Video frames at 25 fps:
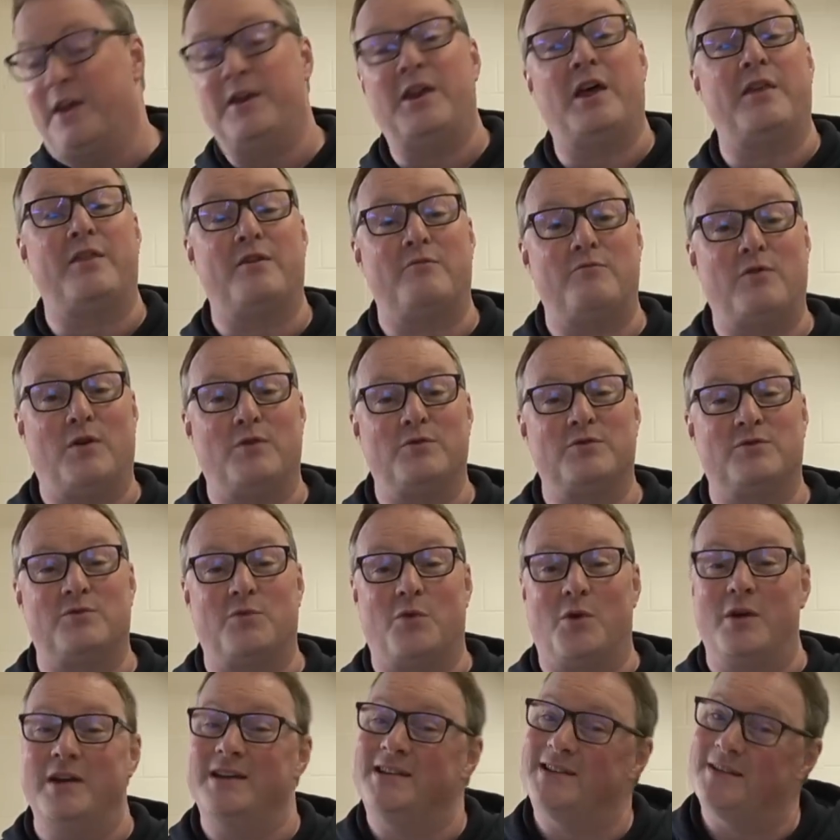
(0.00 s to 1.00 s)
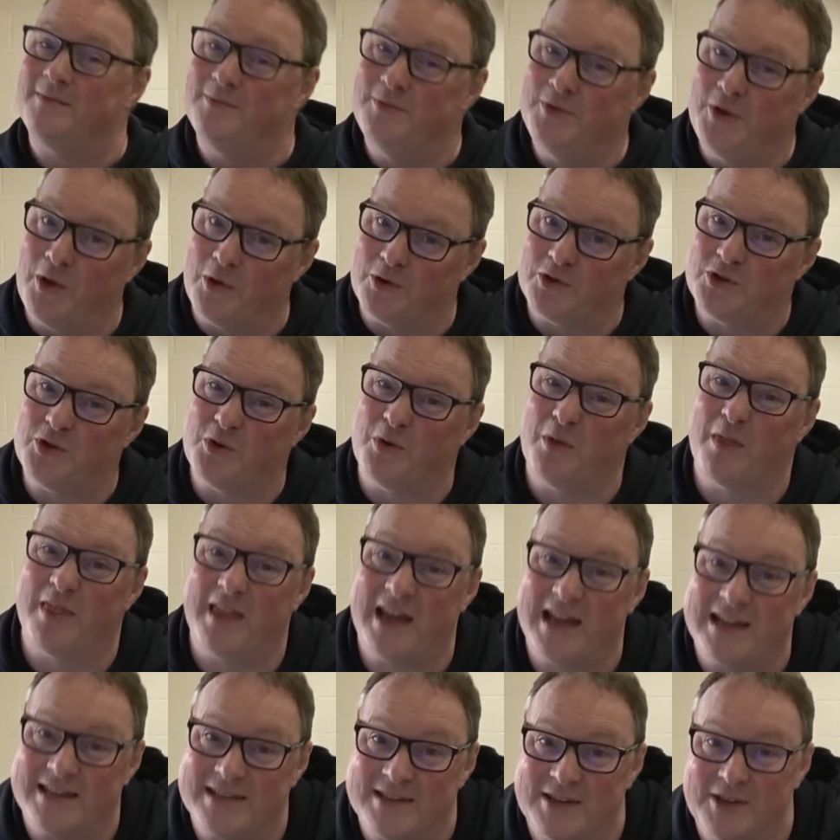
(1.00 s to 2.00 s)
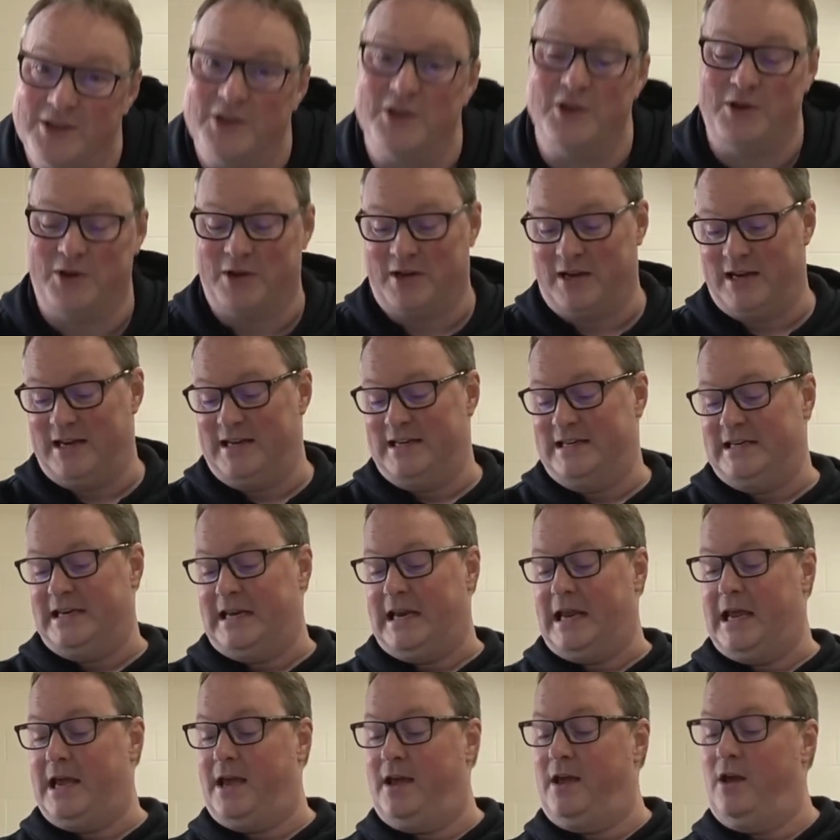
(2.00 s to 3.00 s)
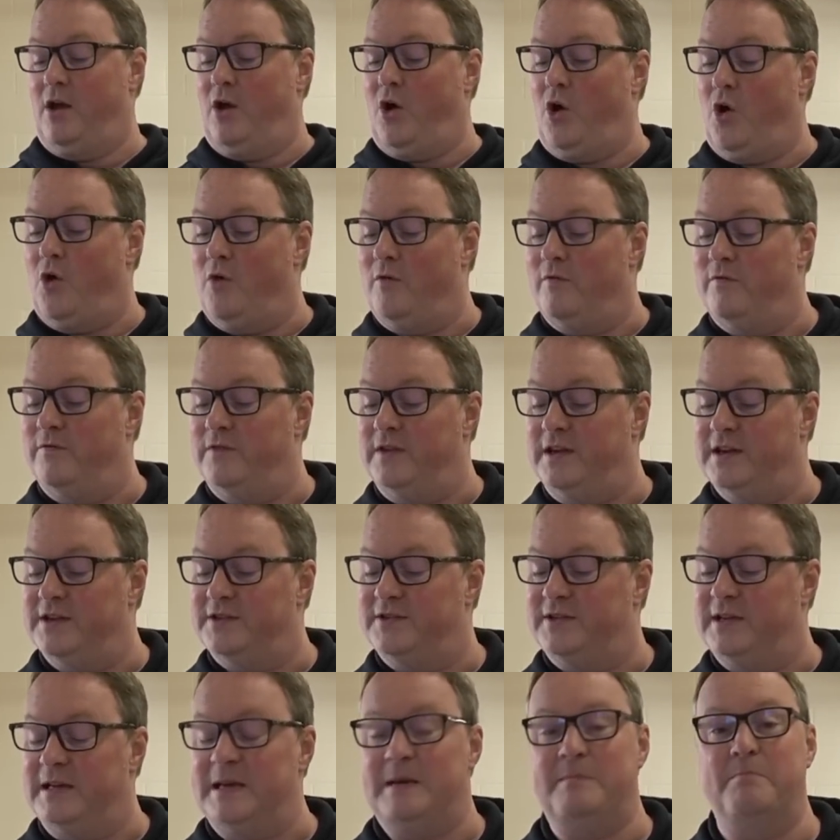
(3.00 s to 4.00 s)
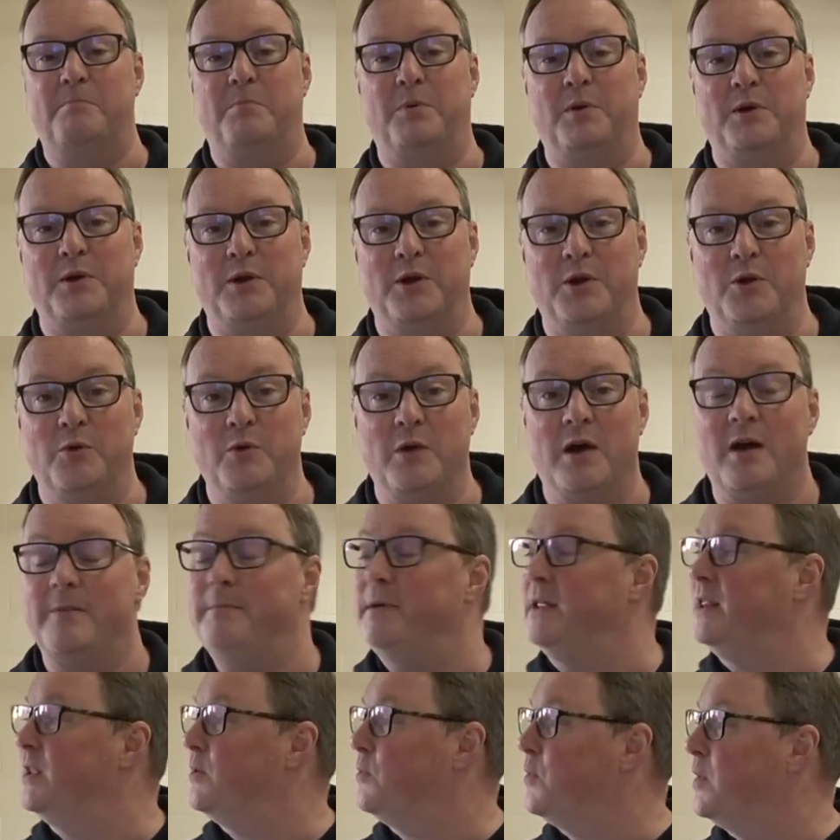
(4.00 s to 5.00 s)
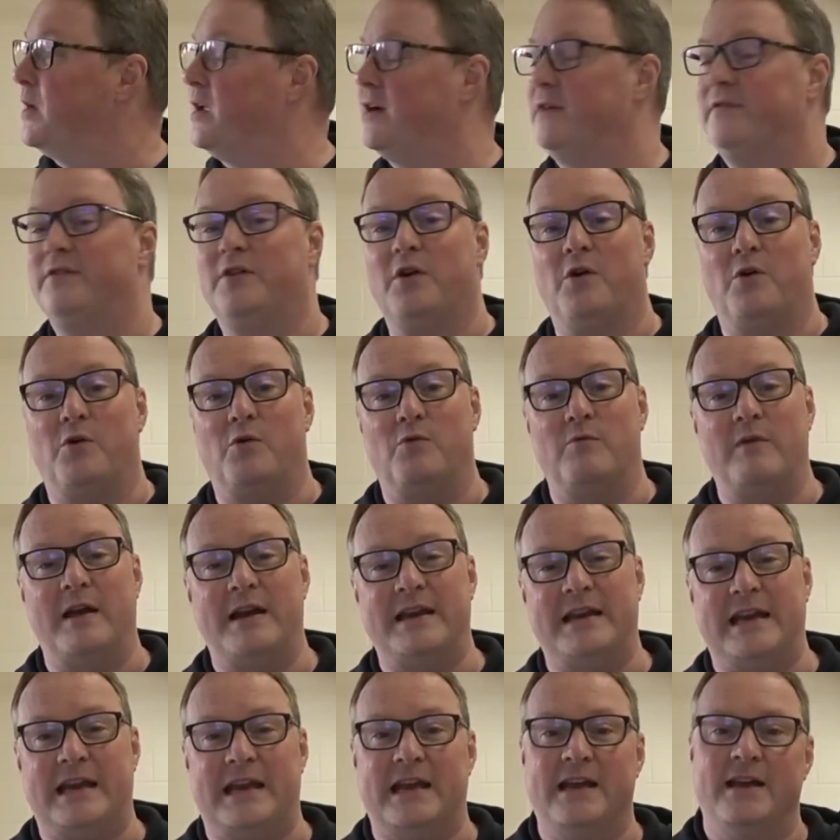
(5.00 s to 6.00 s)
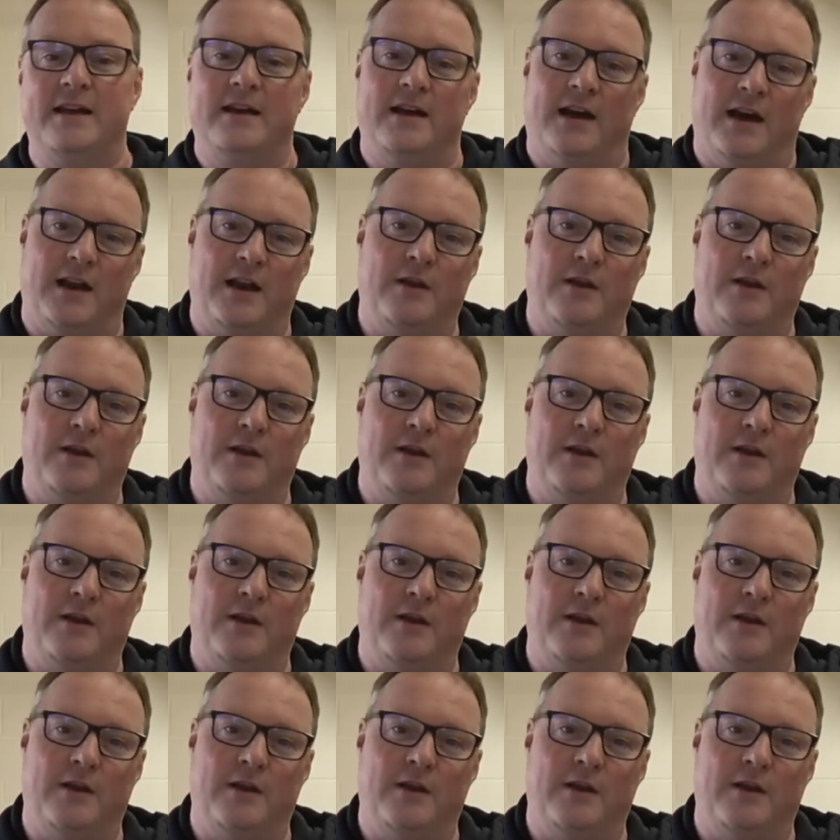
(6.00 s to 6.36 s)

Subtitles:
Another Rolls-Royce? Not sure that's a good idea. Obviously blue. I mean, the one I've got already, I